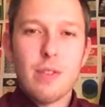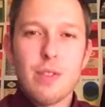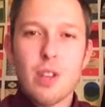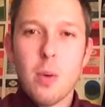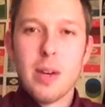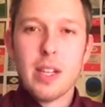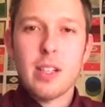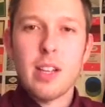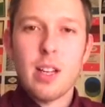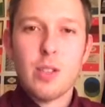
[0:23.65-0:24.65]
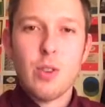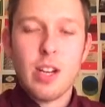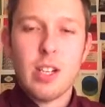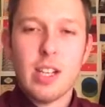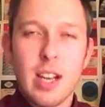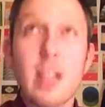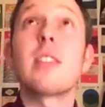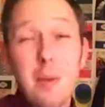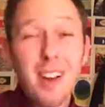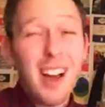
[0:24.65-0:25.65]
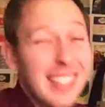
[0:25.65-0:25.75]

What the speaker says: of sewing and illustration, I guess.